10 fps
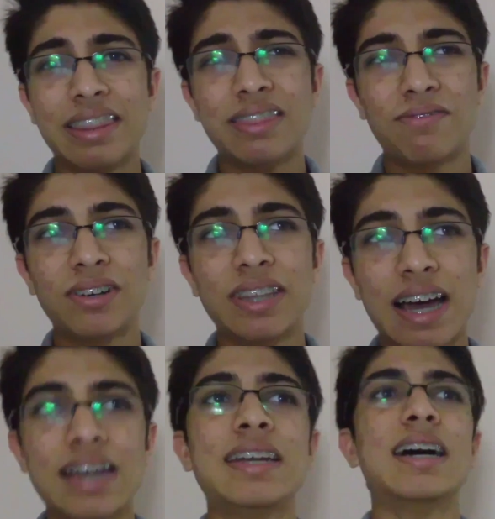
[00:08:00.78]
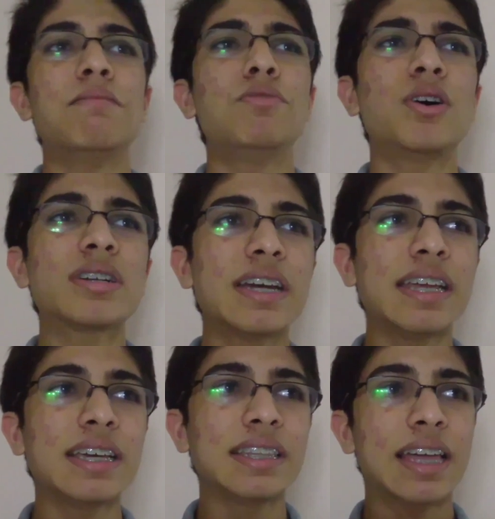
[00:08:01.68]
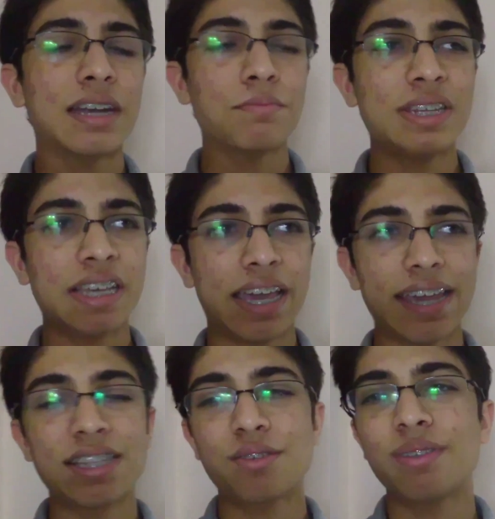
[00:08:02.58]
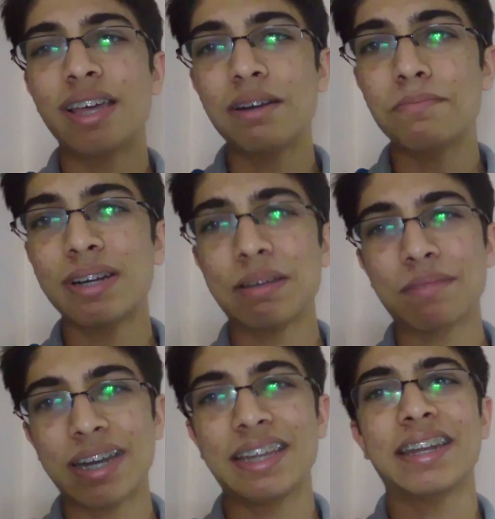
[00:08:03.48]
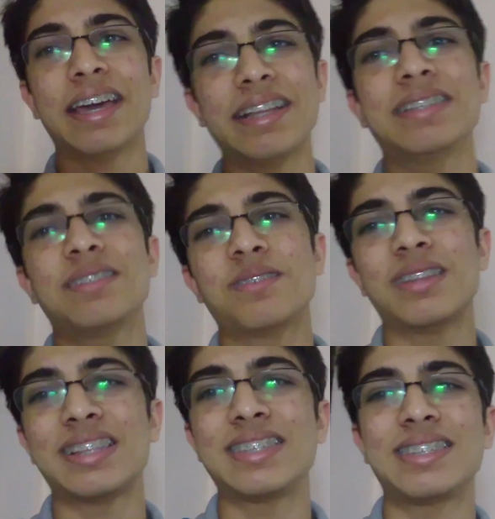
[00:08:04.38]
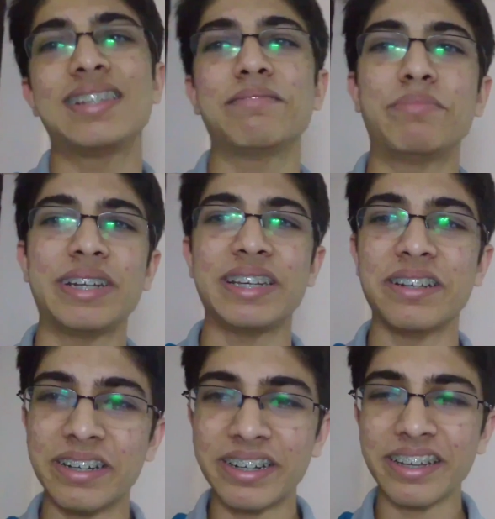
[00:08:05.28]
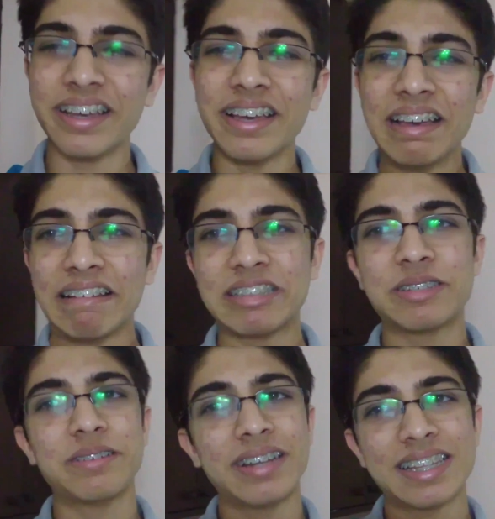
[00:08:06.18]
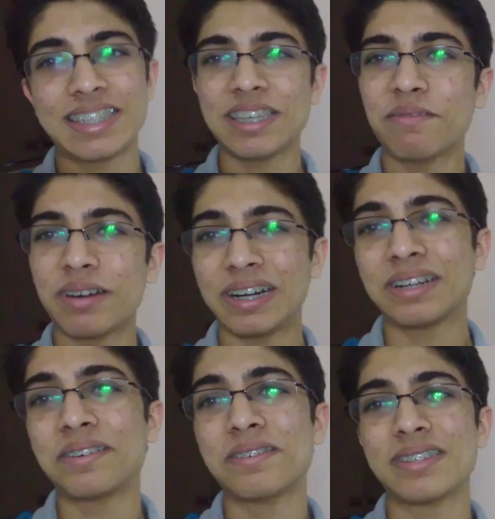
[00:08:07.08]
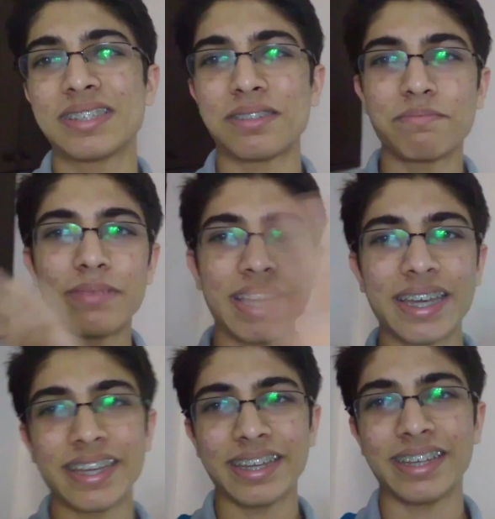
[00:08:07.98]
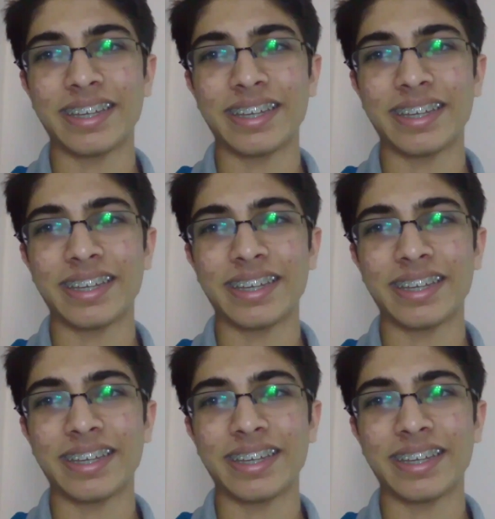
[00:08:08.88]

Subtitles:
For that, I'm not getting that many eights with that, but I'm getting nines, so that's still pretty good. So let's see where it goes. Bye.